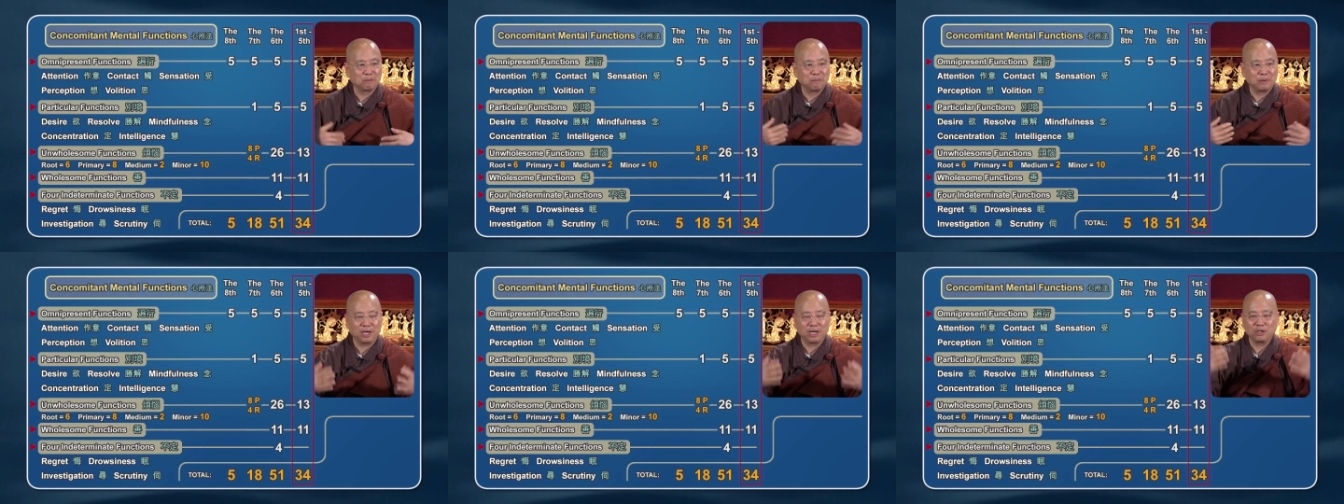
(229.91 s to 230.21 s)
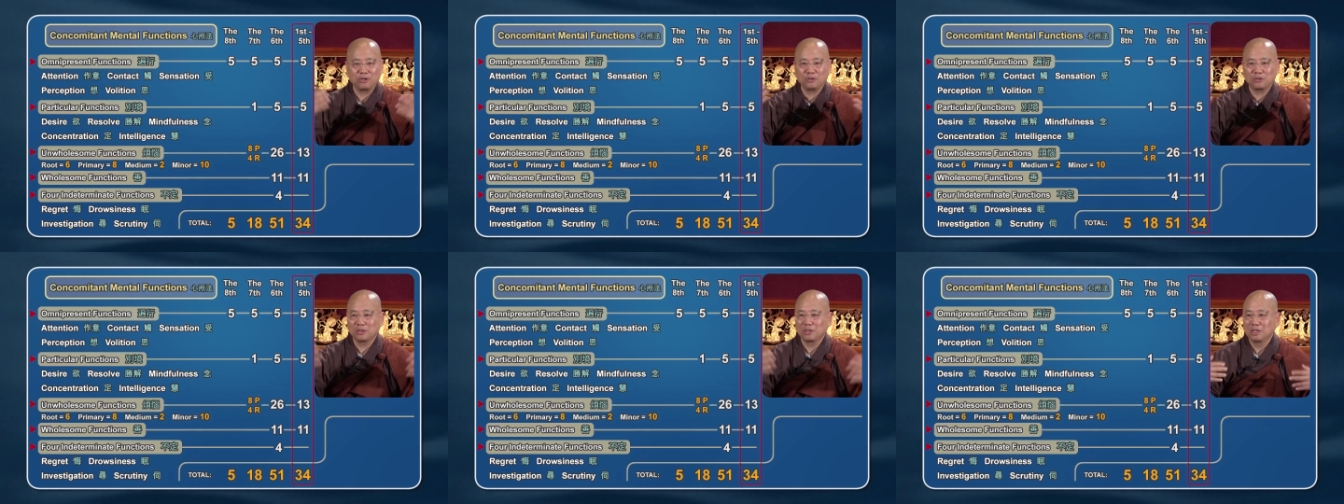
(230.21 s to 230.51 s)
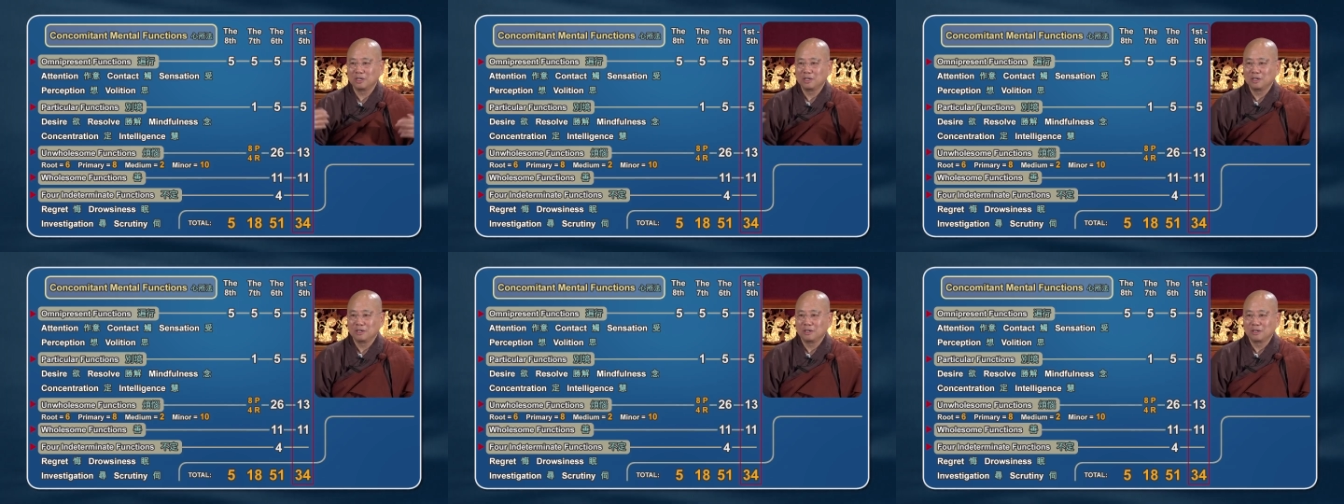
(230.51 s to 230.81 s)
the bench,
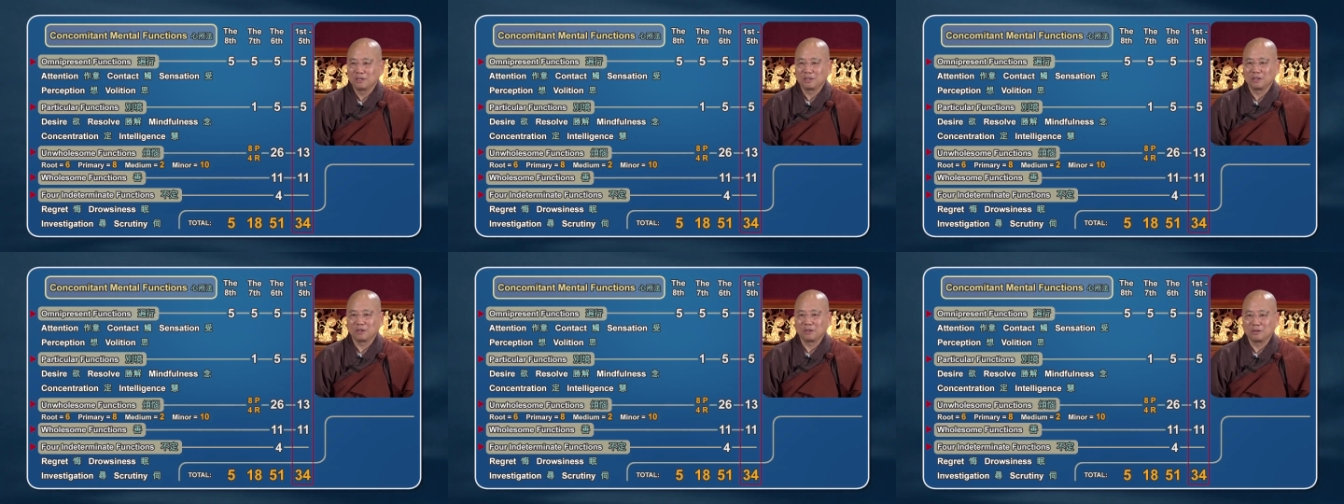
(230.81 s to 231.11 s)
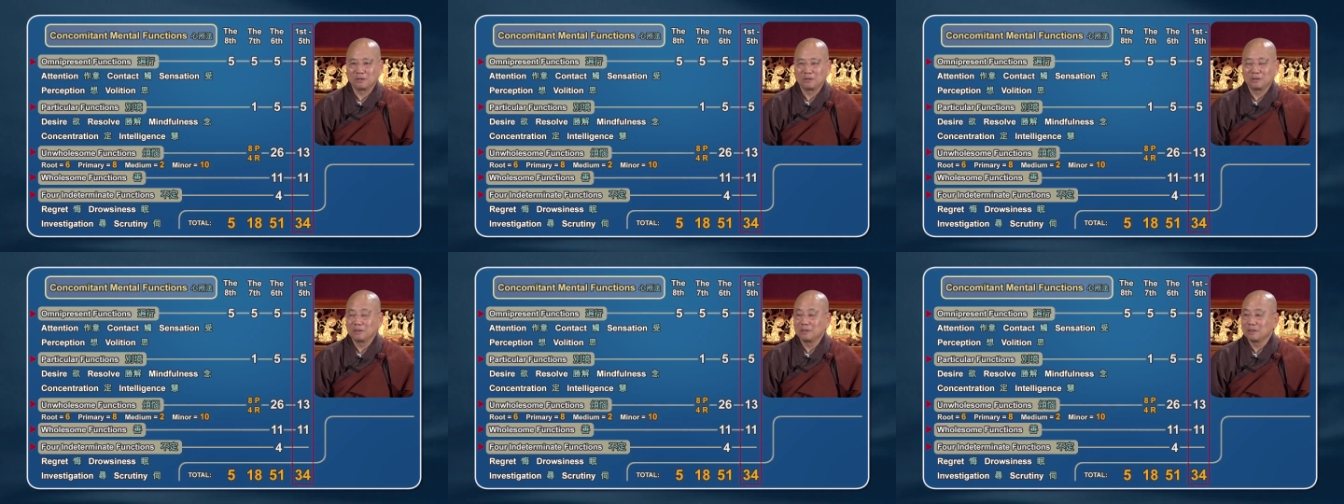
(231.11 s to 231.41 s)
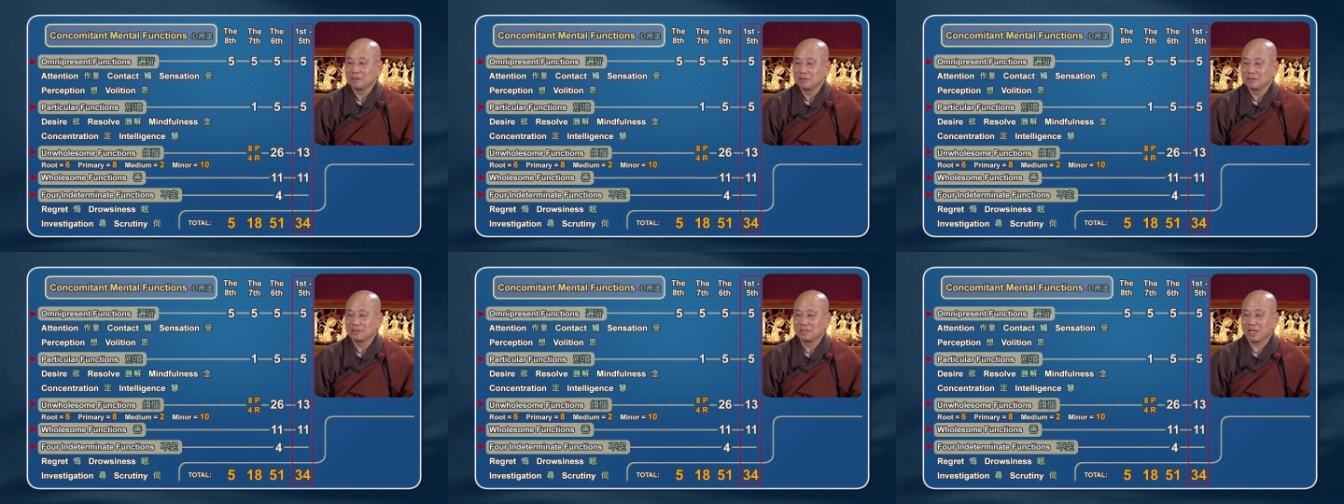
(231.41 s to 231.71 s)

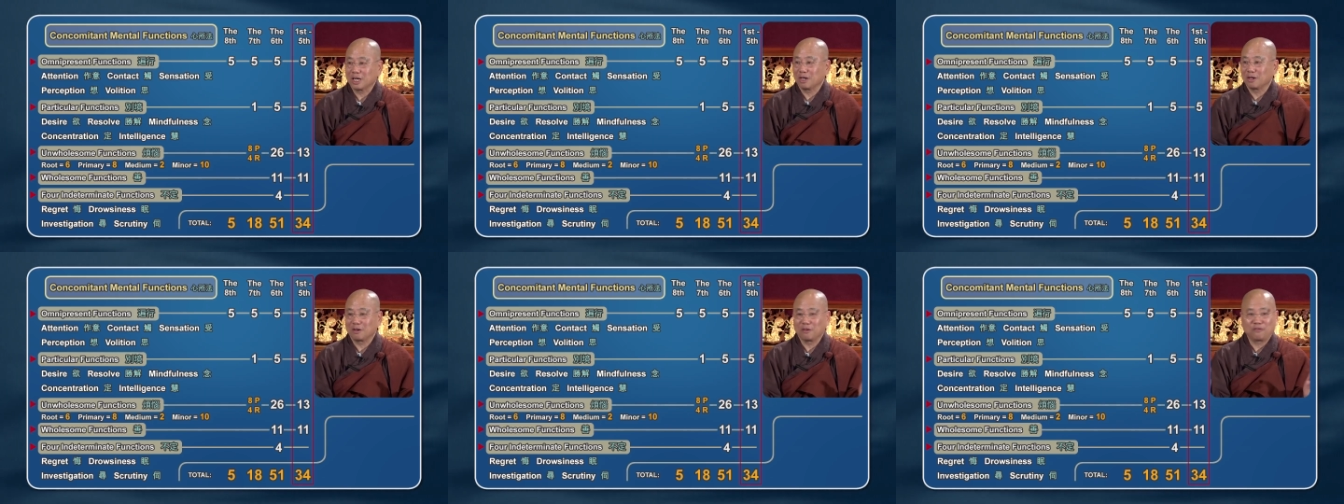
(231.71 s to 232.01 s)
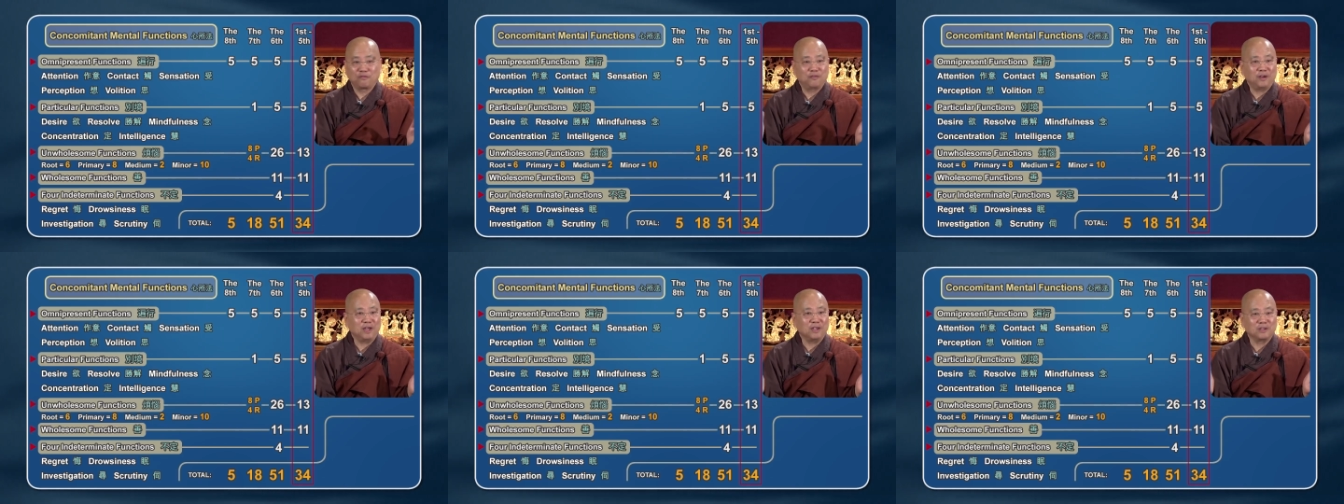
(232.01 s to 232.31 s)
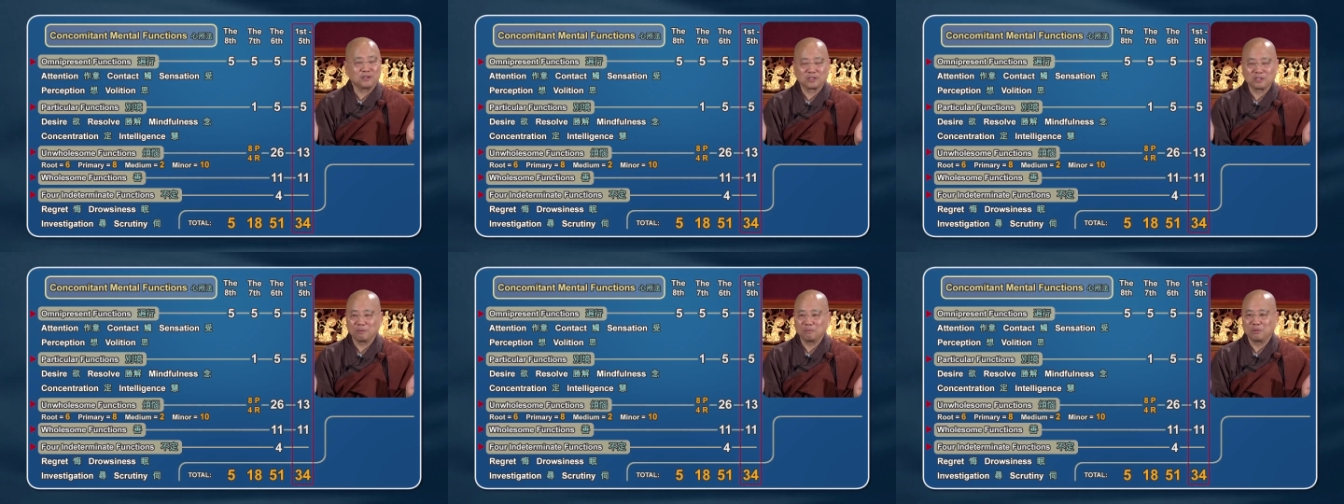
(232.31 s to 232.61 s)
sitting on the
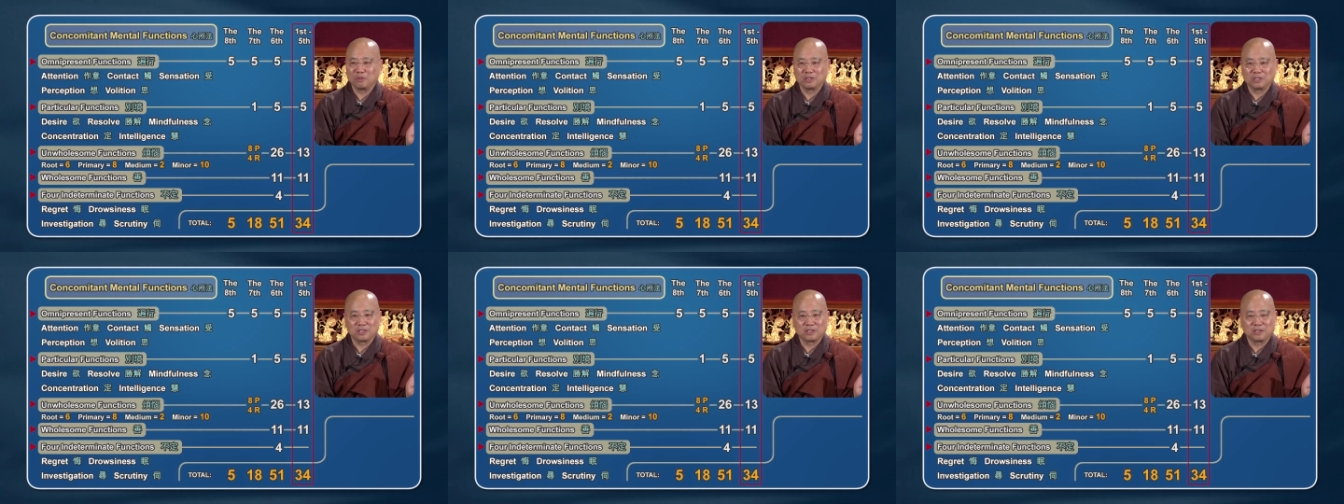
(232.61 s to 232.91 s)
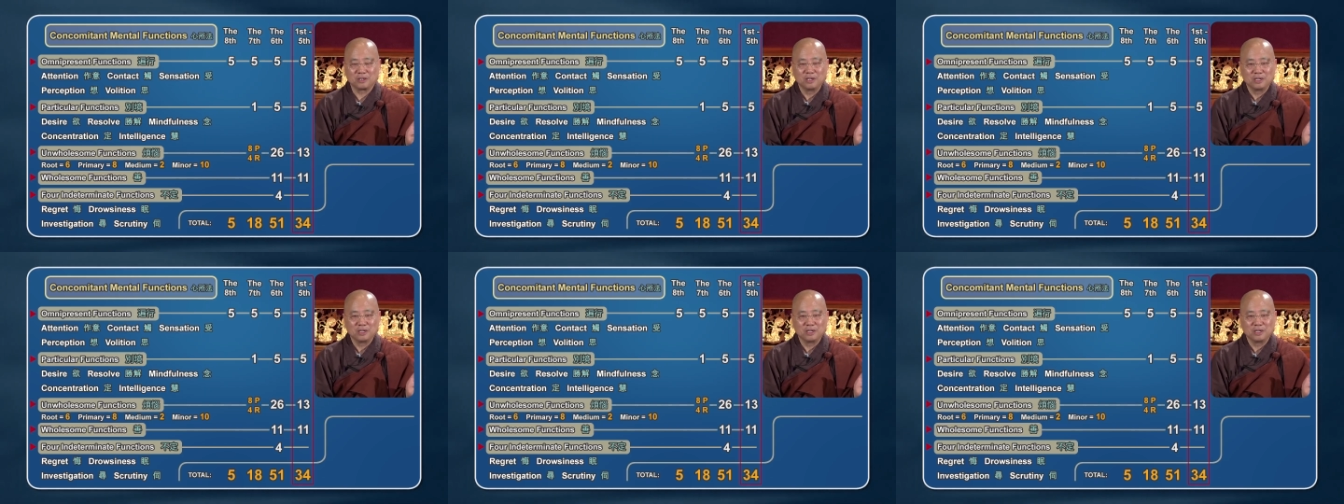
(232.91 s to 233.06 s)
fence, somebody